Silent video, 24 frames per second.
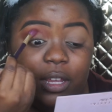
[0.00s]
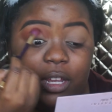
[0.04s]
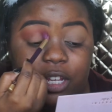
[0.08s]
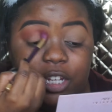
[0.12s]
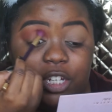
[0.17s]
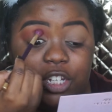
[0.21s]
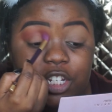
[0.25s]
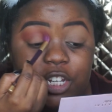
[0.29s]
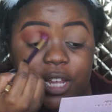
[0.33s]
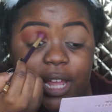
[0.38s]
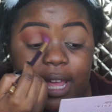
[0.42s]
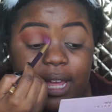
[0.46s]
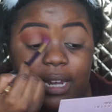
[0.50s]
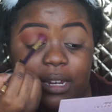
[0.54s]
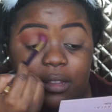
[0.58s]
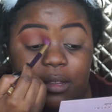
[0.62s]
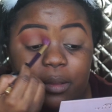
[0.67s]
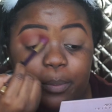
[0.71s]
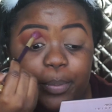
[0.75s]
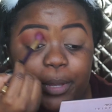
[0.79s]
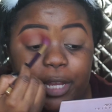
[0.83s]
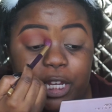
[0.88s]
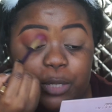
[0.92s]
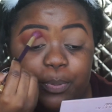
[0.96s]
shade in the
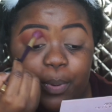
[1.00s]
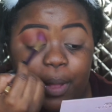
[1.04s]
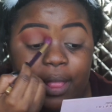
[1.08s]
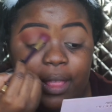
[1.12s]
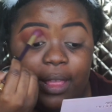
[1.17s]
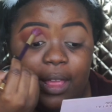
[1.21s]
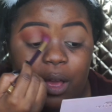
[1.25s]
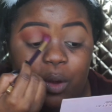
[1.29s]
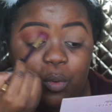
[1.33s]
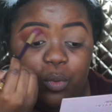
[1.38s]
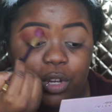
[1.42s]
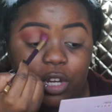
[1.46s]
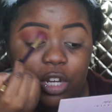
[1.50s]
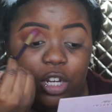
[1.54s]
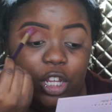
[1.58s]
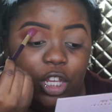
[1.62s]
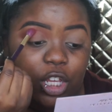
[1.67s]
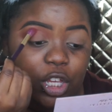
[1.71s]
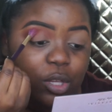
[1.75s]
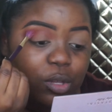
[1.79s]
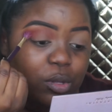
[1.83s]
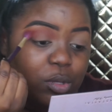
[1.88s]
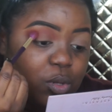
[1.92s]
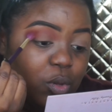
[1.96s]
peach palette I wanted to
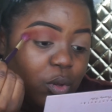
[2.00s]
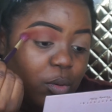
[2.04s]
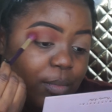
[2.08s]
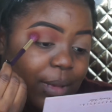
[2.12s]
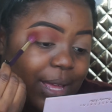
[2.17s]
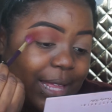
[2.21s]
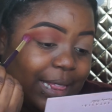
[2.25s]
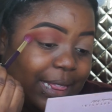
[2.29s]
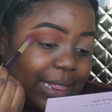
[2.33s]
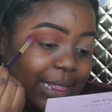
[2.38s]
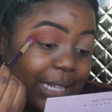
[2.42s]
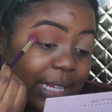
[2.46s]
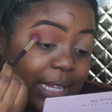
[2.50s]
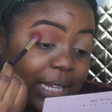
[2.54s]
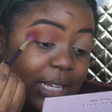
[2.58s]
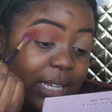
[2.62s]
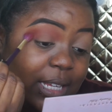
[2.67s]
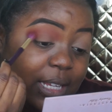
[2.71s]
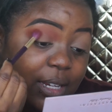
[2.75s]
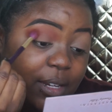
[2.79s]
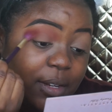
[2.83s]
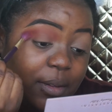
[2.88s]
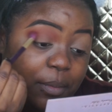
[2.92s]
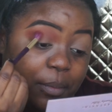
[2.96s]
use on my
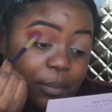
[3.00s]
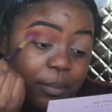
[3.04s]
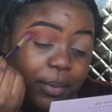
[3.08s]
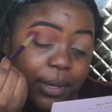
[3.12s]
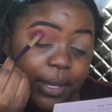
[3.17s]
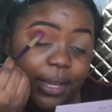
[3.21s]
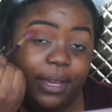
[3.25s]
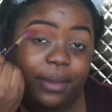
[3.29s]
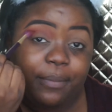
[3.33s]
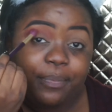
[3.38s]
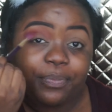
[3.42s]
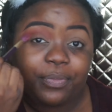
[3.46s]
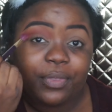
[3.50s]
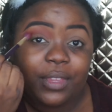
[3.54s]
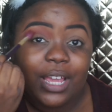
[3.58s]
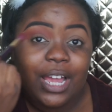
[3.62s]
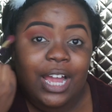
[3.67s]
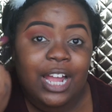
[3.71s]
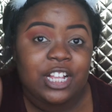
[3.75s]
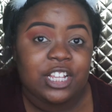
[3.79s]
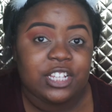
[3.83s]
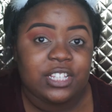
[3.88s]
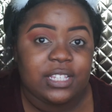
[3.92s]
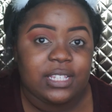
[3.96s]
lid, but
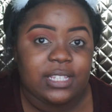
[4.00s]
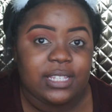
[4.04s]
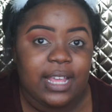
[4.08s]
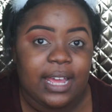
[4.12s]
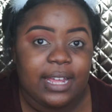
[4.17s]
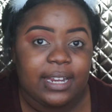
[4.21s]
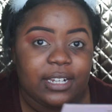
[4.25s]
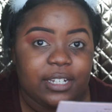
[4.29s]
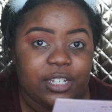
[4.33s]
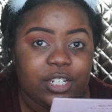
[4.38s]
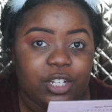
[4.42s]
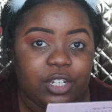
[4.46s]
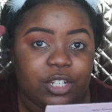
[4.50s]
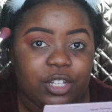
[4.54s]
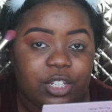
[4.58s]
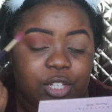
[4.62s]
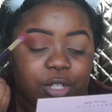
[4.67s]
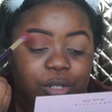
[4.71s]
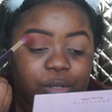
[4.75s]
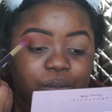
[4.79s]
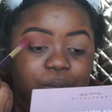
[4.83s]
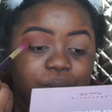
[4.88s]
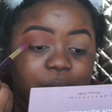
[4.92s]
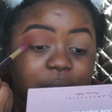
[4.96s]
I just decided to
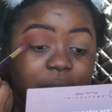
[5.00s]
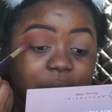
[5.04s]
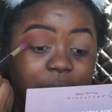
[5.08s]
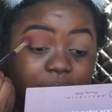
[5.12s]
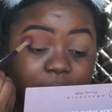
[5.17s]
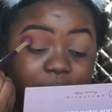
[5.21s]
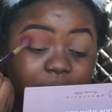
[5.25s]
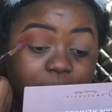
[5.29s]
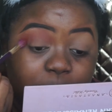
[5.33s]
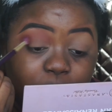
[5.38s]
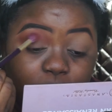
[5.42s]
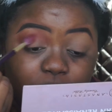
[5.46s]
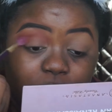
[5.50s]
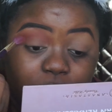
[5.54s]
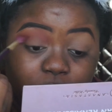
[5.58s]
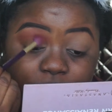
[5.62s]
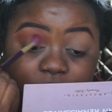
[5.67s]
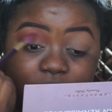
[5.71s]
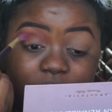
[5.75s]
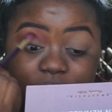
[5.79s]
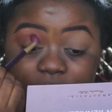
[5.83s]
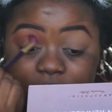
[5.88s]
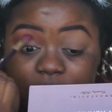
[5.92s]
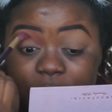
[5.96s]
use the Modern
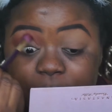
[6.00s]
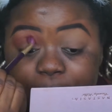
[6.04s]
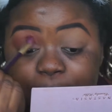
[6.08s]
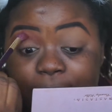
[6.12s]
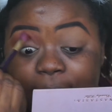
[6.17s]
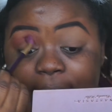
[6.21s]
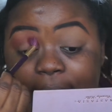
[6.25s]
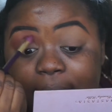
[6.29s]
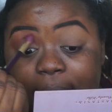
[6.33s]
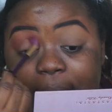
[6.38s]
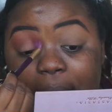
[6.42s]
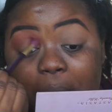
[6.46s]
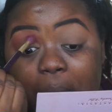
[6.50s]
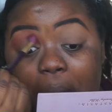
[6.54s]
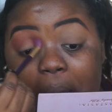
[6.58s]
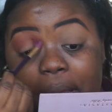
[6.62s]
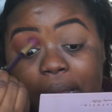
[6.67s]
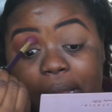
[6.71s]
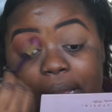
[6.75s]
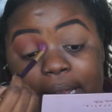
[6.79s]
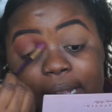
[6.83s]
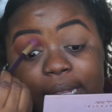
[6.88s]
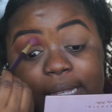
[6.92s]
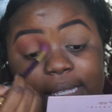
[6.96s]
Renaissance palette
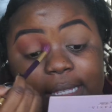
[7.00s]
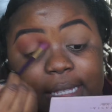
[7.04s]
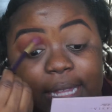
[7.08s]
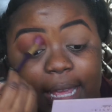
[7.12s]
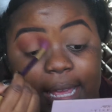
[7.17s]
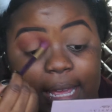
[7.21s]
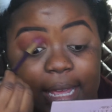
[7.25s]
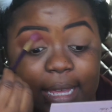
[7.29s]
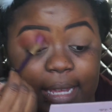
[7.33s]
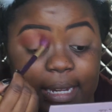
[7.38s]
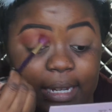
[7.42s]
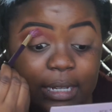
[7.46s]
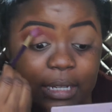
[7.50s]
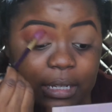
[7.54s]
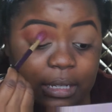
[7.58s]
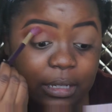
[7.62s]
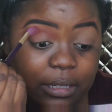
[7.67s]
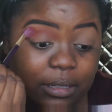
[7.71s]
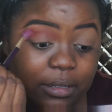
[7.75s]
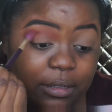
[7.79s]
instead.